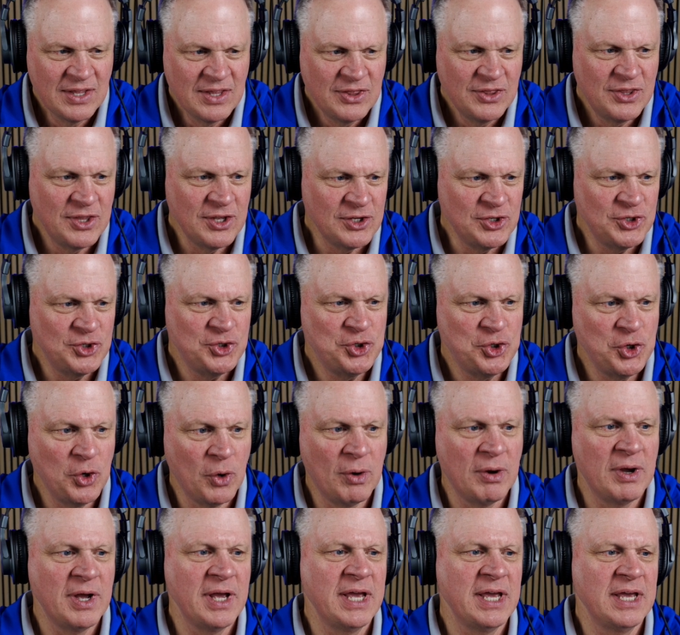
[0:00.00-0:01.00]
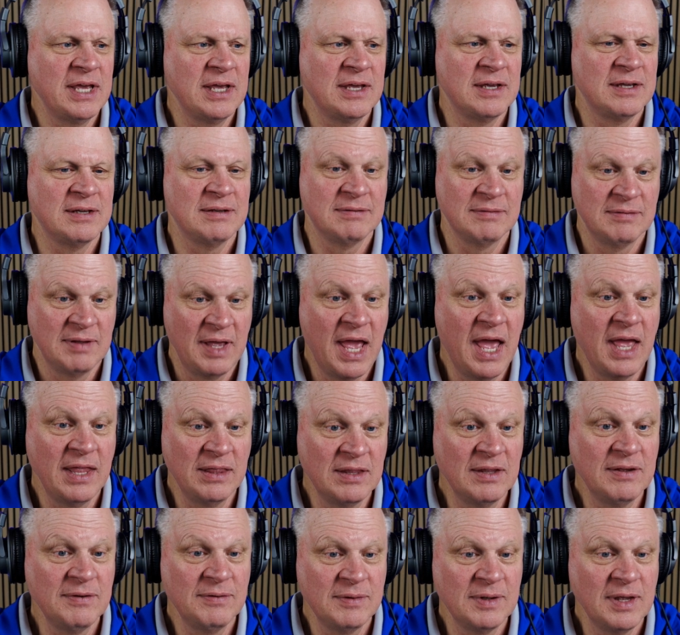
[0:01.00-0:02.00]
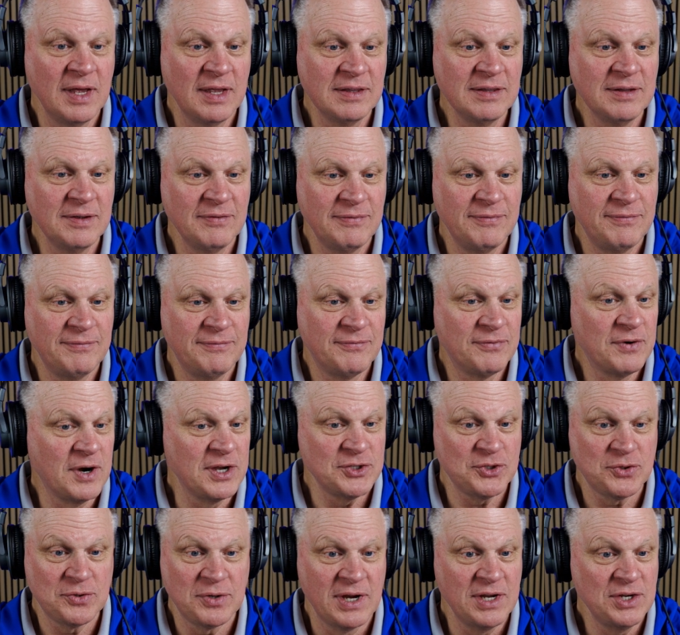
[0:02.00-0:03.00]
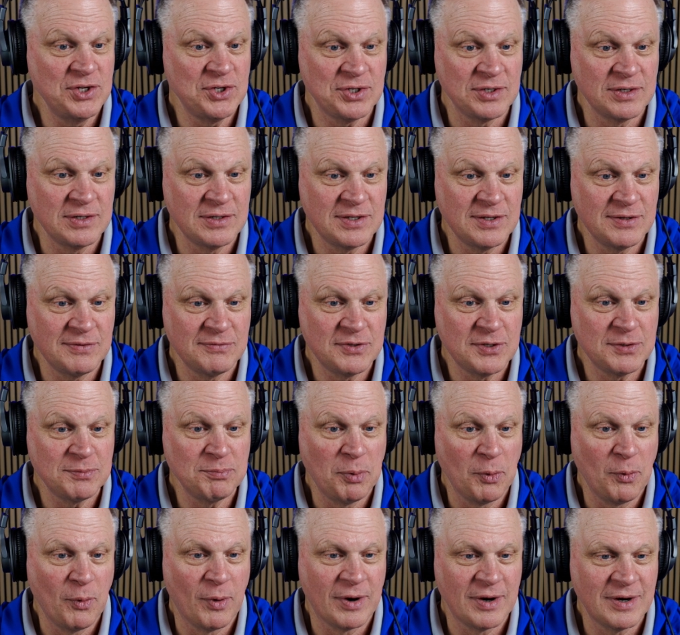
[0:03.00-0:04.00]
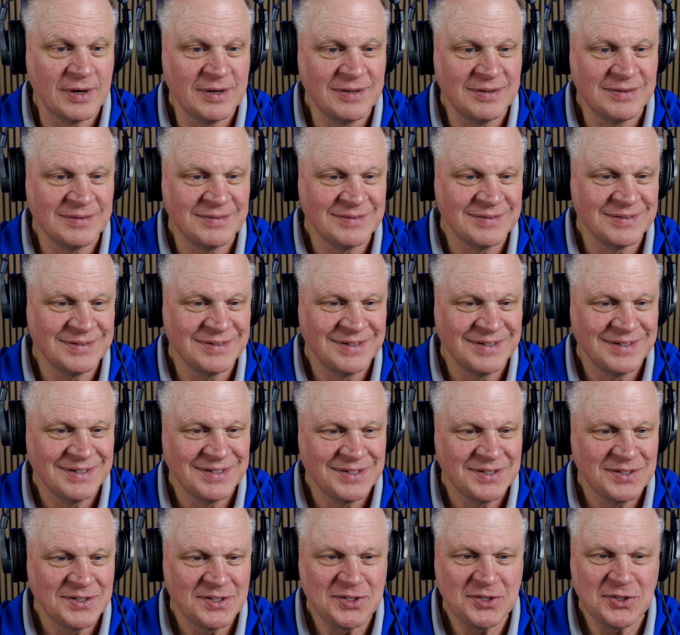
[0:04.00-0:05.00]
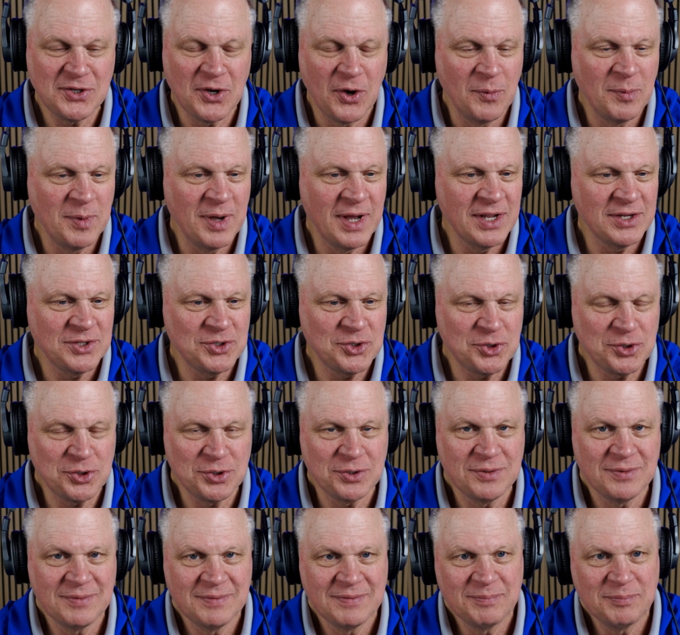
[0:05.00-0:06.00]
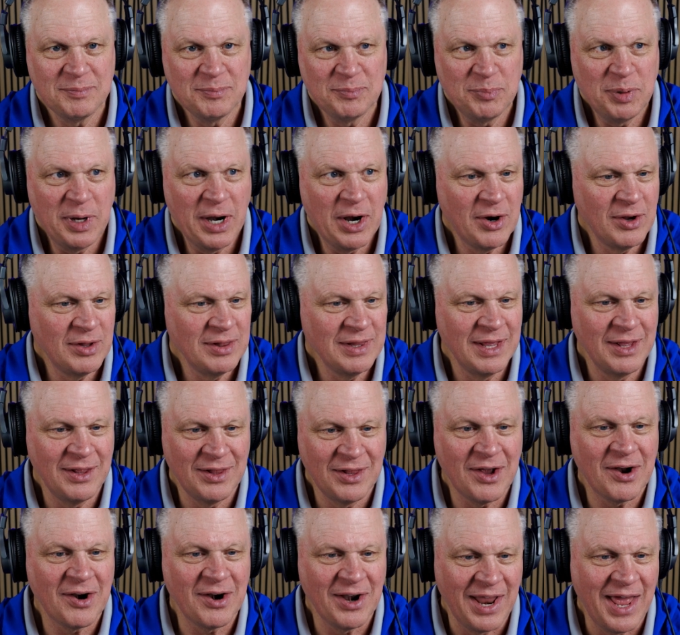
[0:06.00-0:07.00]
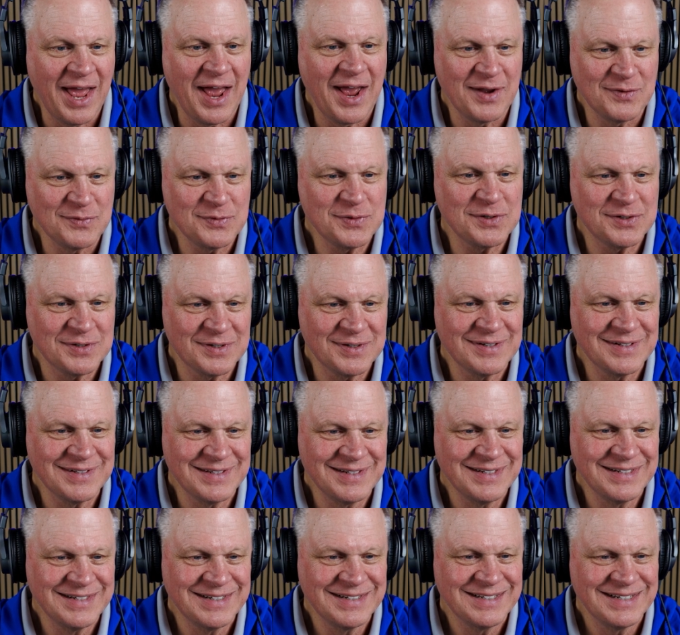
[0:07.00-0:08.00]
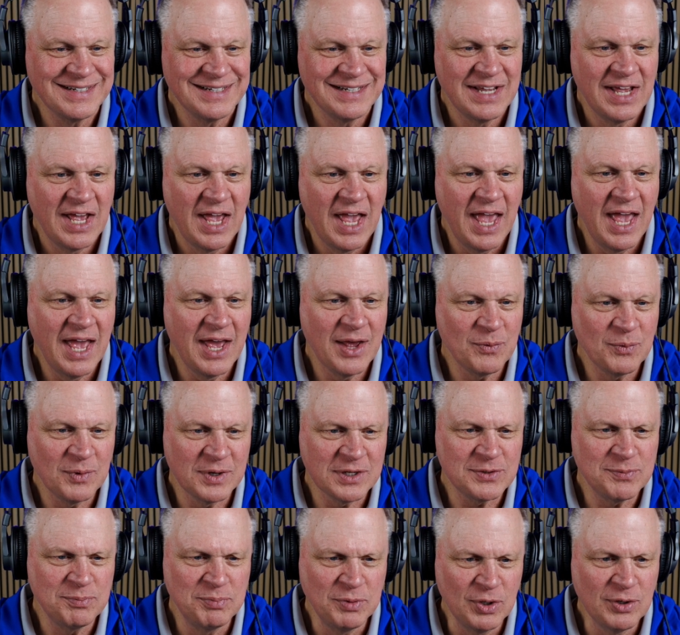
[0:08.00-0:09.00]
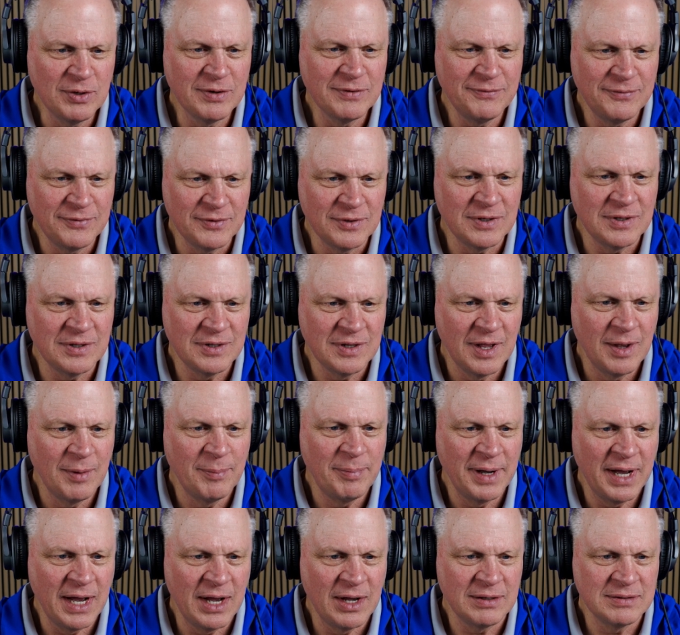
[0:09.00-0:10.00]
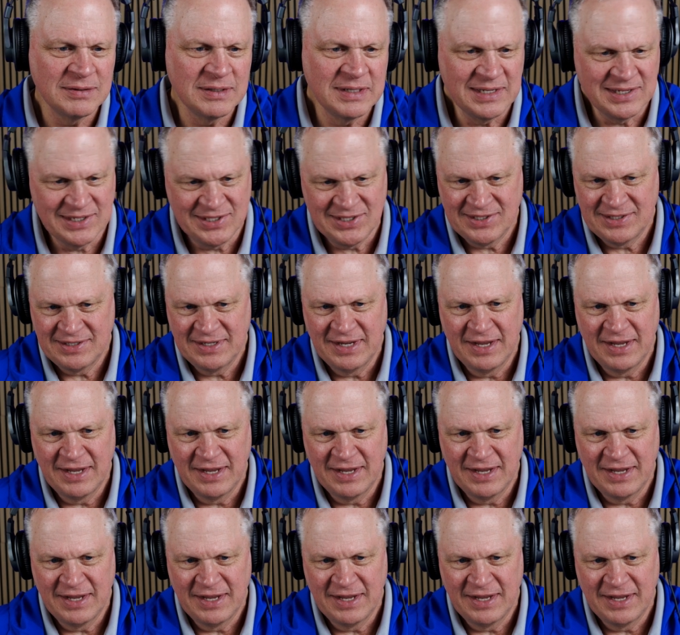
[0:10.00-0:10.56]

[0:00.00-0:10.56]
The joy and the frustrations of sport so much parallel our lives. And what's beautiful about this